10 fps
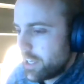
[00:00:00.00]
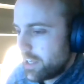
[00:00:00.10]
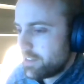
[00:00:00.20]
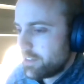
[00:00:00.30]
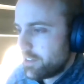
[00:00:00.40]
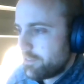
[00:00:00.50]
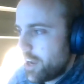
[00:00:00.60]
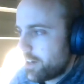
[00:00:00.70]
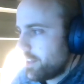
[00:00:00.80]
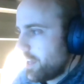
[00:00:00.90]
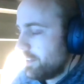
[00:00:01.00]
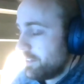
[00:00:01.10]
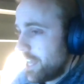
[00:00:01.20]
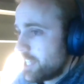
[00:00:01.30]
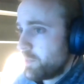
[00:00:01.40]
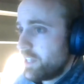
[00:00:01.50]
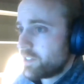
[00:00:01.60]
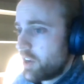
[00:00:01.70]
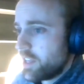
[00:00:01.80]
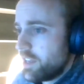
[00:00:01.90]
and the fact that Dansby is
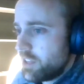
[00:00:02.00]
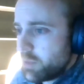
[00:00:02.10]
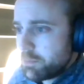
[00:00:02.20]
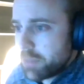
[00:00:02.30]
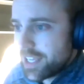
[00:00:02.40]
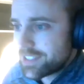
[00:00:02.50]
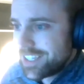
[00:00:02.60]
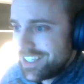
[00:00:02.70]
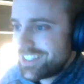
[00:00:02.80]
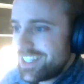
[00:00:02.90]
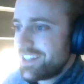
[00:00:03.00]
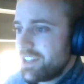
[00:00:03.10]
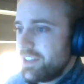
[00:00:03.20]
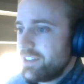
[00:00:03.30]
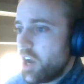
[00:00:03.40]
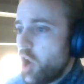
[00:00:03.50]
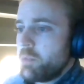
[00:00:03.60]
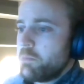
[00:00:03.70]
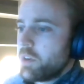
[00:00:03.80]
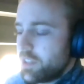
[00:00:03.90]
on an MVP pace, he's hitting the
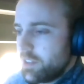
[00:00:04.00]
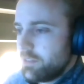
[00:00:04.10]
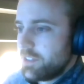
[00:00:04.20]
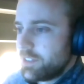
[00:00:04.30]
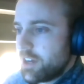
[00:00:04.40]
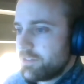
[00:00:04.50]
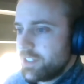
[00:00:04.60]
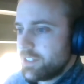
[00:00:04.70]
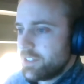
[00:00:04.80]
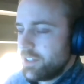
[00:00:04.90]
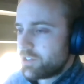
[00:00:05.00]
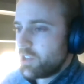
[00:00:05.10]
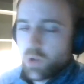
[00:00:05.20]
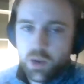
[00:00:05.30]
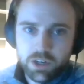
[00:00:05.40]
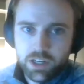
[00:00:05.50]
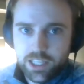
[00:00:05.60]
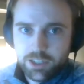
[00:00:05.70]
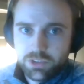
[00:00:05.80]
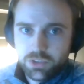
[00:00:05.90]
open market this offseason. There's no way we're going to
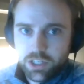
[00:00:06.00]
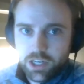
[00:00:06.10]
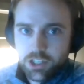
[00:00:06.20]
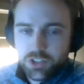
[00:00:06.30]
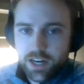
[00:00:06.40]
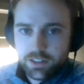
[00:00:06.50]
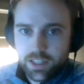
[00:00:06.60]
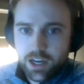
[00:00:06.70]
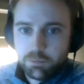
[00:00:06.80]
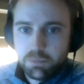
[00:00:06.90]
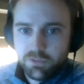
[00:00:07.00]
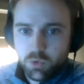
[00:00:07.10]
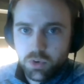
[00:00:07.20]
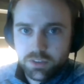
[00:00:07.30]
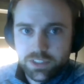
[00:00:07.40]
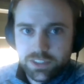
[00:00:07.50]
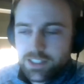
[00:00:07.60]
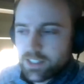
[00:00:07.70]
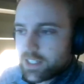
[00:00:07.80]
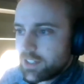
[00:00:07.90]
get him to a contract now before the
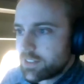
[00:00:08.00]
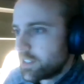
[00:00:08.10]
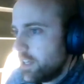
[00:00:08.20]
season ends.